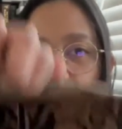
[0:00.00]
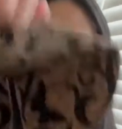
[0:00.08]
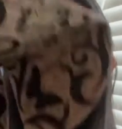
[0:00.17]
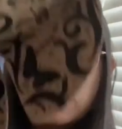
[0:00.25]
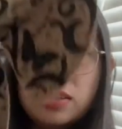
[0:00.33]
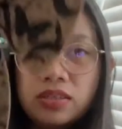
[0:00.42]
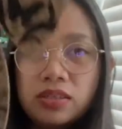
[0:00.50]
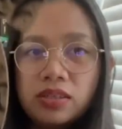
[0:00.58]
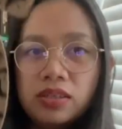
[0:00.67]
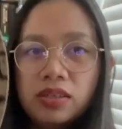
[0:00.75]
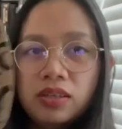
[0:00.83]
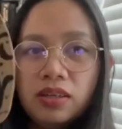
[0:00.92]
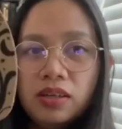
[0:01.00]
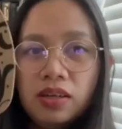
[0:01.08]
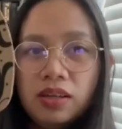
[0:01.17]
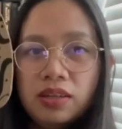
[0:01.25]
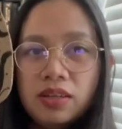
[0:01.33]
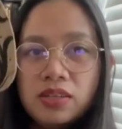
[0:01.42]
let's see.
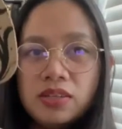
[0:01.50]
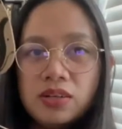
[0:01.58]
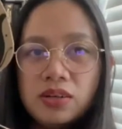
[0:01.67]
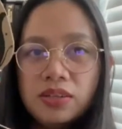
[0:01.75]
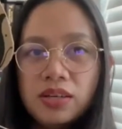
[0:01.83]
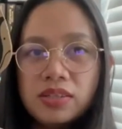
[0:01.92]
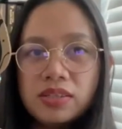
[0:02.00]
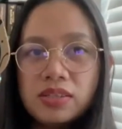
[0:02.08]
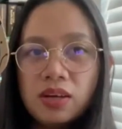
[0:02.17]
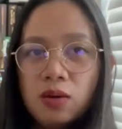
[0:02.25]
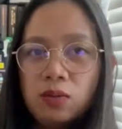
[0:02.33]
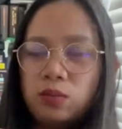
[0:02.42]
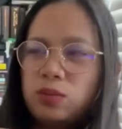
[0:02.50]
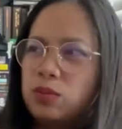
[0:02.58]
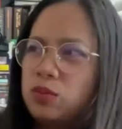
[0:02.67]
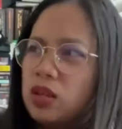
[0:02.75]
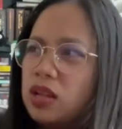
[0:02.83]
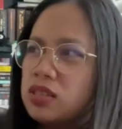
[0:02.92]
That's all that's, oh,
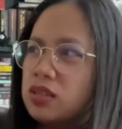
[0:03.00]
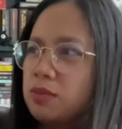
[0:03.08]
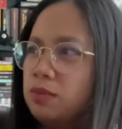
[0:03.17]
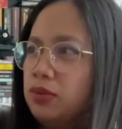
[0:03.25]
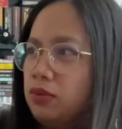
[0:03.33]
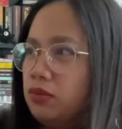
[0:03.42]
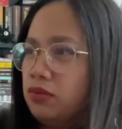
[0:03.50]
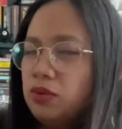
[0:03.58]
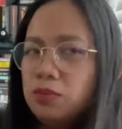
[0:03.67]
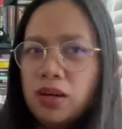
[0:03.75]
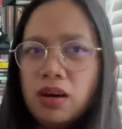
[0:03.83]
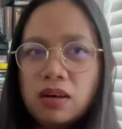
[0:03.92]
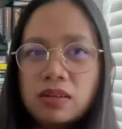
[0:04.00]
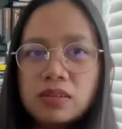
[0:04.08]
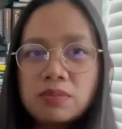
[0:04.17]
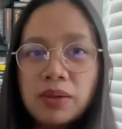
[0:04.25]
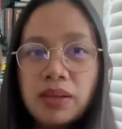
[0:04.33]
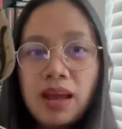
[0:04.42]
that's a beautiful
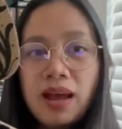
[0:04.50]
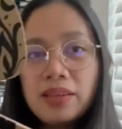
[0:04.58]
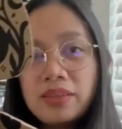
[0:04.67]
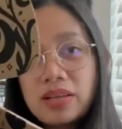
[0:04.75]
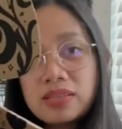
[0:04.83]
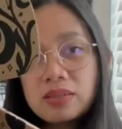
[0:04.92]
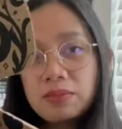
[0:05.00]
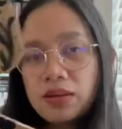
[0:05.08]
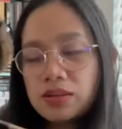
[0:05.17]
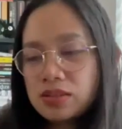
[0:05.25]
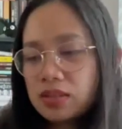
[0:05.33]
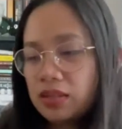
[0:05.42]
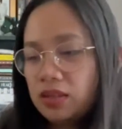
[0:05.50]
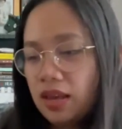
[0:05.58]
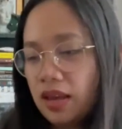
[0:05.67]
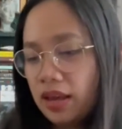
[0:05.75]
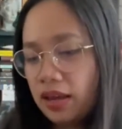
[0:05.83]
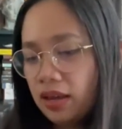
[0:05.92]
box. But yeah, that's the box that you
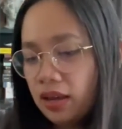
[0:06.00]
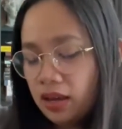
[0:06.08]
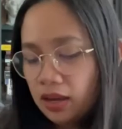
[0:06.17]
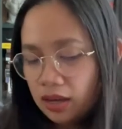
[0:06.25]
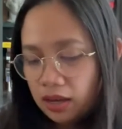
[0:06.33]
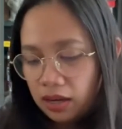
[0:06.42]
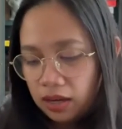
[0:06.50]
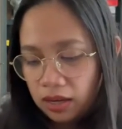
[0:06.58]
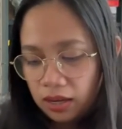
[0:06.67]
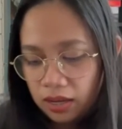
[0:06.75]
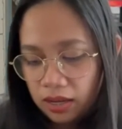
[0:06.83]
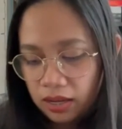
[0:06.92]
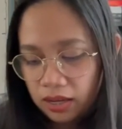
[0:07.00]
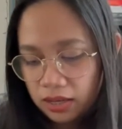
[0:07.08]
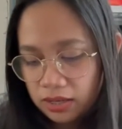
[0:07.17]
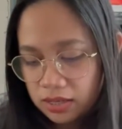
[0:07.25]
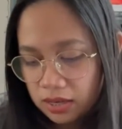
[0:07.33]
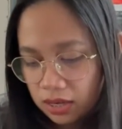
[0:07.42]
get.
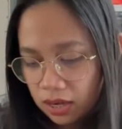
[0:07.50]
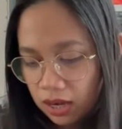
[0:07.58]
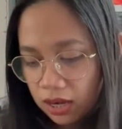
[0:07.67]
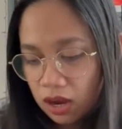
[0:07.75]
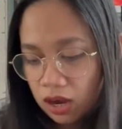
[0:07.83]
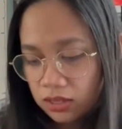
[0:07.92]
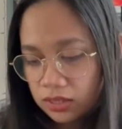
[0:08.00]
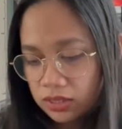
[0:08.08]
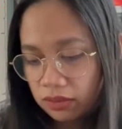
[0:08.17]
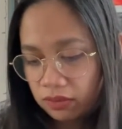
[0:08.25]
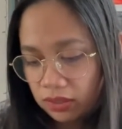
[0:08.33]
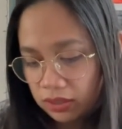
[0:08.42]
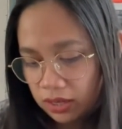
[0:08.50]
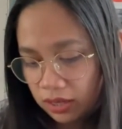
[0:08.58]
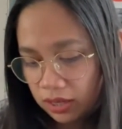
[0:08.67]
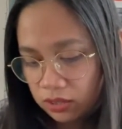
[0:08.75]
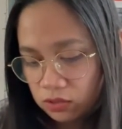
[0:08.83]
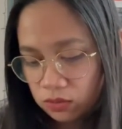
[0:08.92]
And I honestly feel
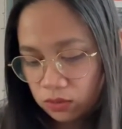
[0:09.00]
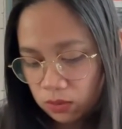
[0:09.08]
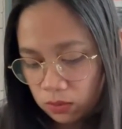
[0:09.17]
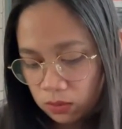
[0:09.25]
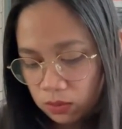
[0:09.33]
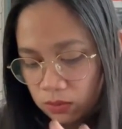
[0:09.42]
like I don't know